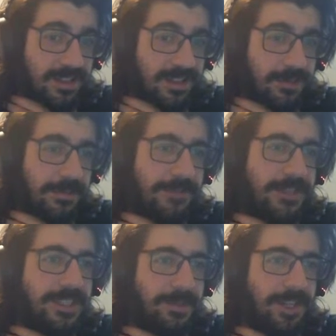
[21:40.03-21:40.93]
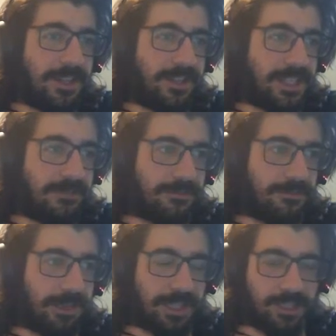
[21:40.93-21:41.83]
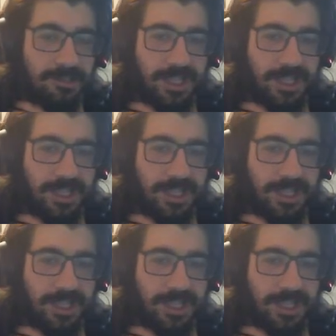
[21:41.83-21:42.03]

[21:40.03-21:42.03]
I mean, my fiance made other stuff with it too,